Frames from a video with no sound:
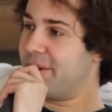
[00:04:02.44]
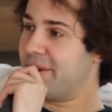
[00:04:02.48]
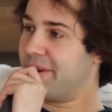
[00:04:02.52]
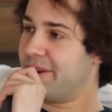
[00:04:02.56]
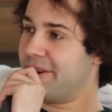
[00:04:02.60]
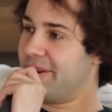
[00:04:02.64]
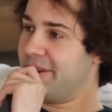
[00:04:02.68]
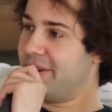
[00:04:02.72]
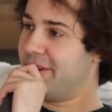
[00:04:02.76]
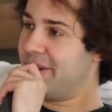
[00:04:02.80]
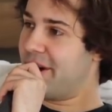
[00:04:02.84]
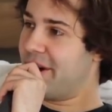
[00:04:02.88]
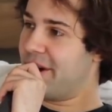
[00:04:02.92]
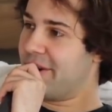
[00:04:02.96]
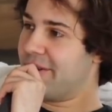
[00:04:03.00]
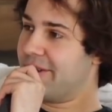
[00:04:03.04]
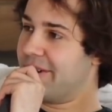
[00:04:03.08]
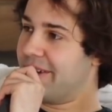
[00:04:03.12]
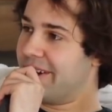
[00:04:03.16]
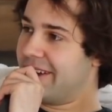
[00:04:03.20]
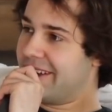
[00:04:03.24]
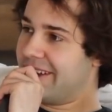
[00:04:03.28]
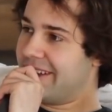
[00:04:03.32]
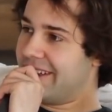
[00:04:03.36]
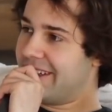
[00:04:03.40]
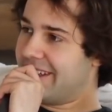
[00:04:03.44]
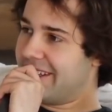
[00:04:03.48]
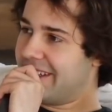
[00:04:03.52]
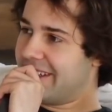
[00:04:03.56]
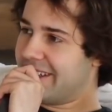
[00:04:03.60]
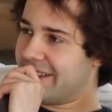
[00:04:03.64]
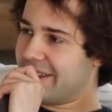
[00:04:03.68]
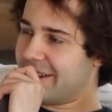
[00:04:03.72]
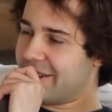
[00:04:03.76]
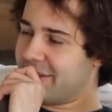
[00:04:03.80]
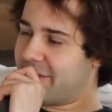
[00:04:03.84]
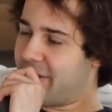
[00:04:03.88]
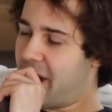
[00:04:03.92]
or, you know,
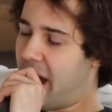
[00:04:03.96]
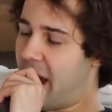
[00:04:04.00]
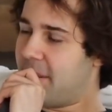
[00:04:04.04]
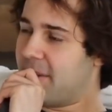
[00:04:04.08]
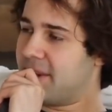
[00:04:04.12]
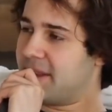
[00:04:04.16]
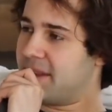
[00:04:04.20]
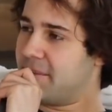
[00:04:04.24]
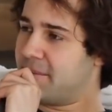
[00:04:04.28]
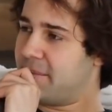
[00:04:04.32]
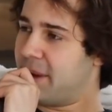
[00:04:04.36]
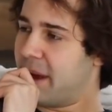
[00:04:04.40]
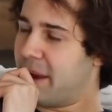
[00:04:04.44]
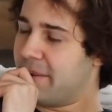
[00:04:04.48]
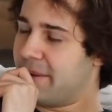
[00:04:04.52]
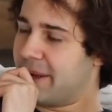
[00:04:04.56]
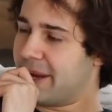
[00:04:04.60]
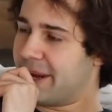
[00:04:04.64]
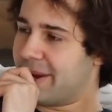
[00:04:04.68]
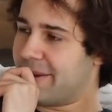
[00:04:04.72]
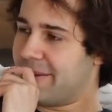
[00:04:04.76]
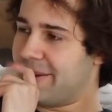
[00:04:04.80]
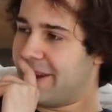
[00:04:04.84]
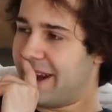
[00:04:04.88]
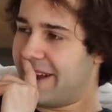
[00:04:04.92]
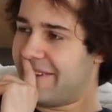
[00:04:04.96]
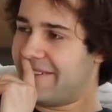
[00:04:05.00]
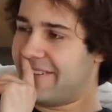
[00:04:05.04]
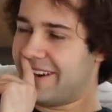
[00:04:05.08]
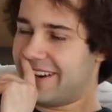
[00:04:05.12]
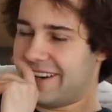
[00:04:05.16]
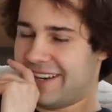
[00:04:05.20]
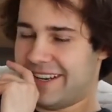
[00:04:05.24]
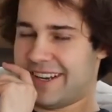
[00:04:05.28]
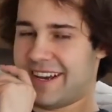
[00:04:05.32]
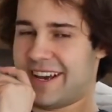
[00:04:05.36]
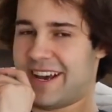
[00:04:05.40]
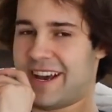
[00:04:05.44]
grab us in public or
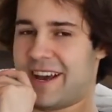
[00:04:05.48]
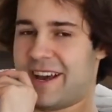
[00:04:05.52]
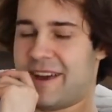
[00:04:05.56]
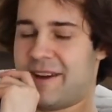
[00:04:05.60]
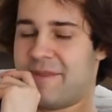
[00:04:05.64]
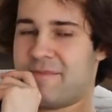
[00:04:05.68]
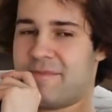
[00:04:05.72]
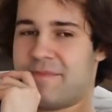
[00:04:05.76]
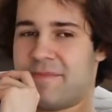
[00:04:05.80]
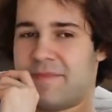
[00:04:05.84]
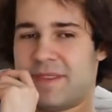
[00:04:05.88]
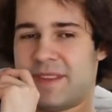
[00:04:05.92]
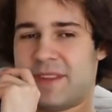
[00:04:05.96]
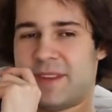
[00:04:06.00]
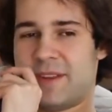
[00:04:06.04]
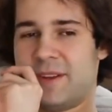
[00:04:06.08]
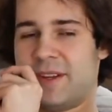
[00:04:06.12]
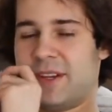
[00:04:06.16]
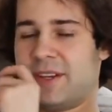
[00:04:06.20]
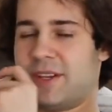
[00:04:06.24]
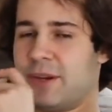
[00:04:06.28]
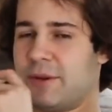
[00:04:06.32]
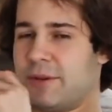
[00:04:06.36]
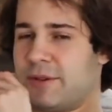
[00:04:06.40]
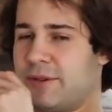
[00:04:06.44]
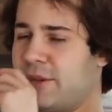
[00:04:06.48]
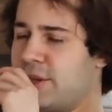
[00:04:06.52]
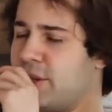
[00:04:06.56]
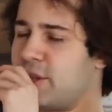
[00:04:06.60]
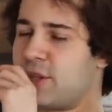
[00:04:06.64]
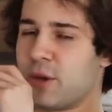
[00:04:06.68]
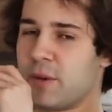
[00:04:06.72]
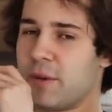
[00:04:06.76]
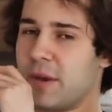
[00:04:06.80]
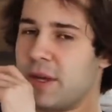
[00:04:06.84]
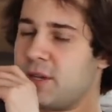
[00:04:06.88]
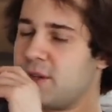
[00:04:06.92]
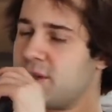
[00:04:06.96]
whatever. So it was just
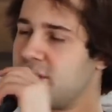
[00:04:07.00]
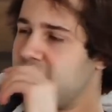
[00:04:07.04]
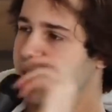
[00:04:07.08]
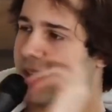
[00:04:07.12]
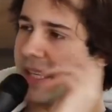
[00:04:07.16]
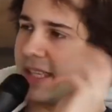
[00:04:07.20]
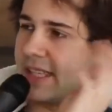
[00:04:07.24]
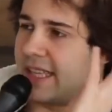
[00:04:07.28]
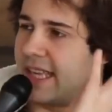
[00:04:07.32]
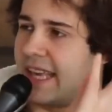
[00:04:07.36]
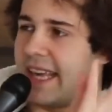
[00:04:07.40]
so interesting